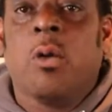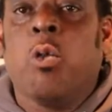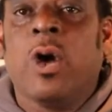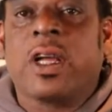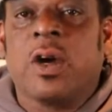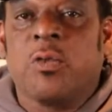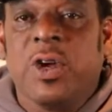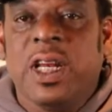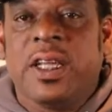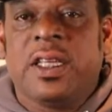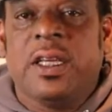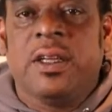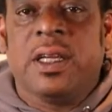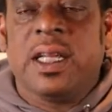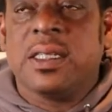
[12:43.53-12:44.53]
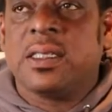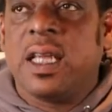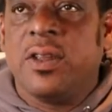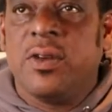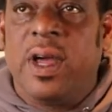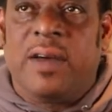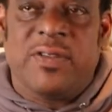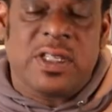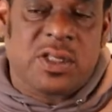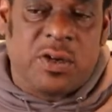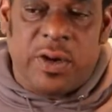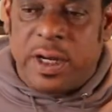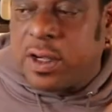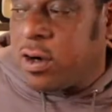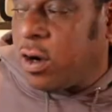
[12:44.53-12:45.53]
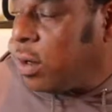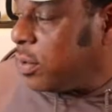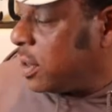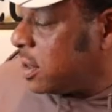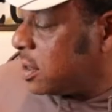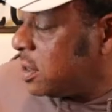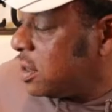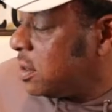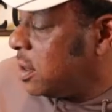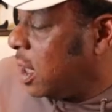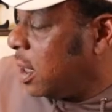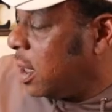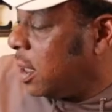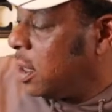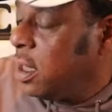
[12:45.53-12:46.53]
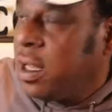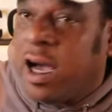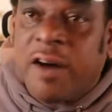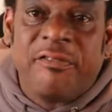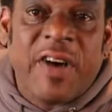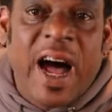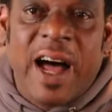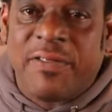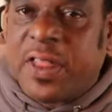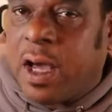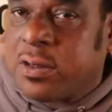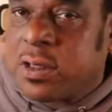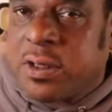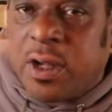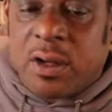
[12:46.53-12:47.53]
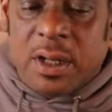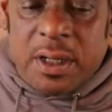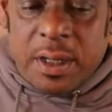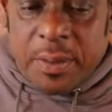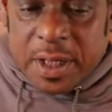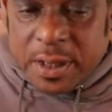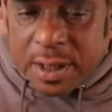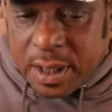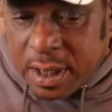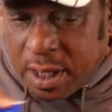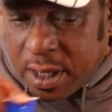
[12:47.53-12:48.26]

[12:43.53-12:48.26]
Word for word: what could really kill you, let's say you have this credit card with a, uh, a $5,000 limit